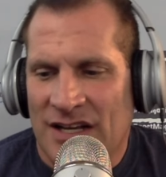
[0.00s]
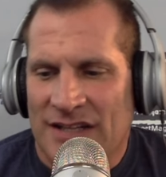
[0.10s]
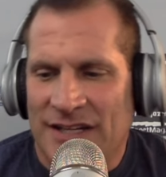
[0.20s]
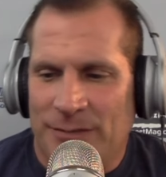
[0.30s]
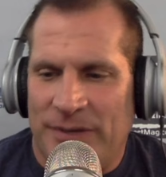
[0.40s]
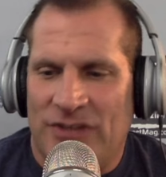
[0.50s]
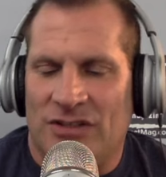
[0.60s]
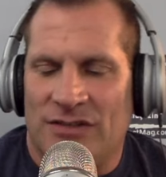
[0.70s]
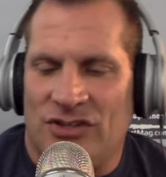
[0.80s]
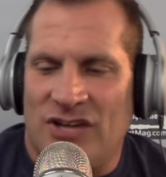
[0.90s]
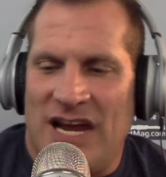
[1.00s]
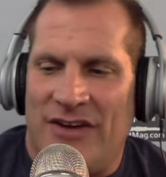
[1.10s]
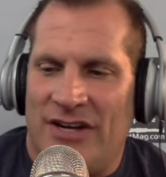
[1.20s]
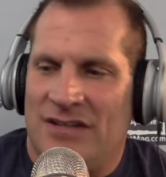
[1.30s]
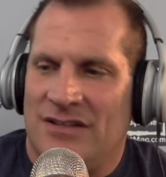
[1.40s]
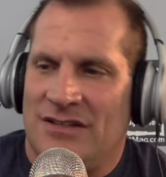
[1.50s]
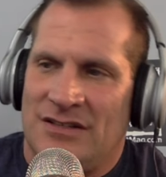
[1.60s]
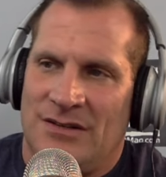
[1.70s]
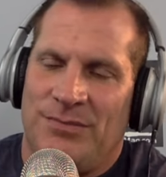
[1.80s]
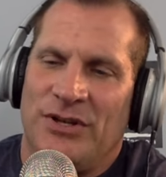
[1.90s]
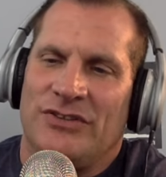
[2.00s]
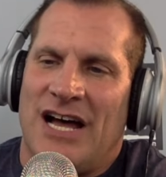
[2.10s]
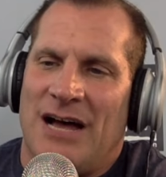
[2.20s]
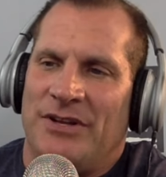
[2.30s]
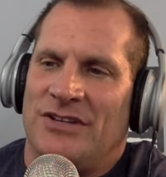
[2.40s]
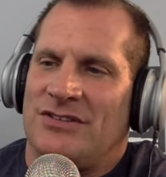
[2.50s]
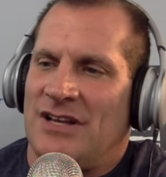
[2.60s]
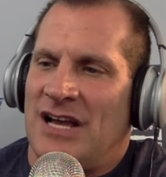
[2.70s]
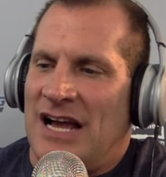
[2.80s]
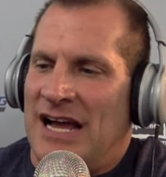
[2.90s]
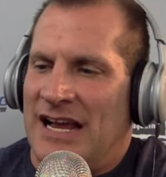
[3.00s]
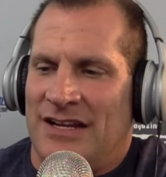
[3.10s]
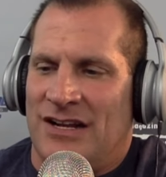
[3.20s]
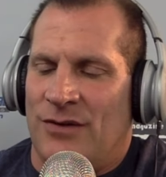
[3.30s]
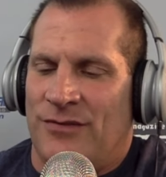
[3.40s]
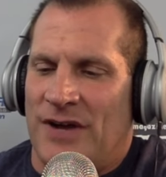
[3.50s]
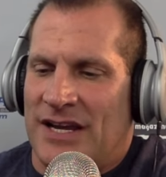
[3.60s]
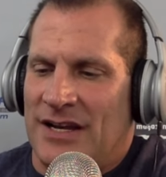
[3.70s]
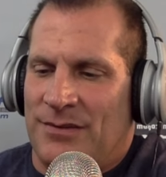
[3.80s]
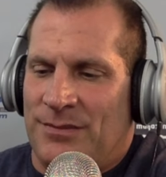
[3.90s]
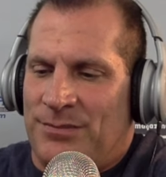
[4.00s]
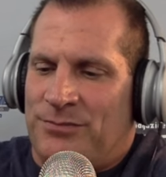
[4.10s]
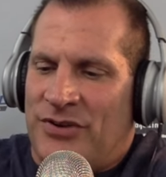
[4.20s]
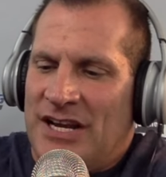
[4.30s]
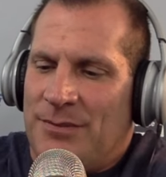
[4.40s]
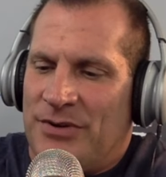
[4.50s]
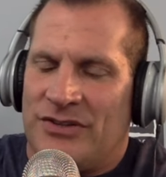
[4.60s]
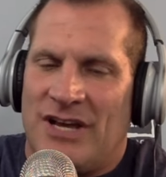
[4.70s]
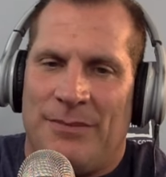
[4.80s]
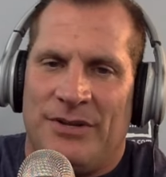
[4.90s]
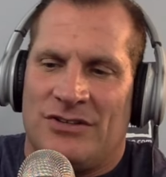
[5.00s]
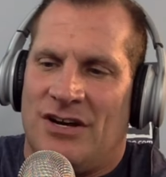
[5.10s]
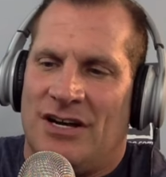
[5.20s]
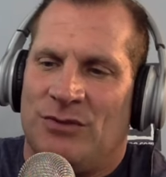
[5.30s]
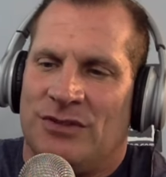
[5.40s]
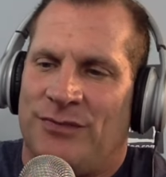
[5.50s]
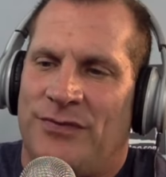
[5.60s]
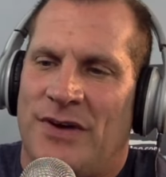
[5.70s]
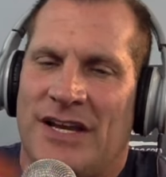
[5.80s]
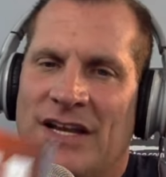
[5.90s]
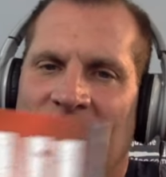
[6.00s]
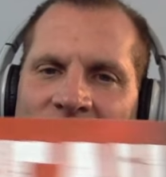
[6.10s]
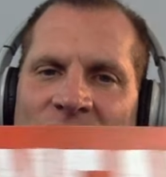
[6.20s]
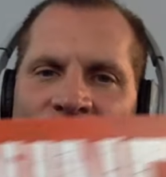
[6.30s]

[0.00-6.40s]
These pictures of Sharon. Bill Dobbins. Fucking bringing Bill Dobbins on was fucking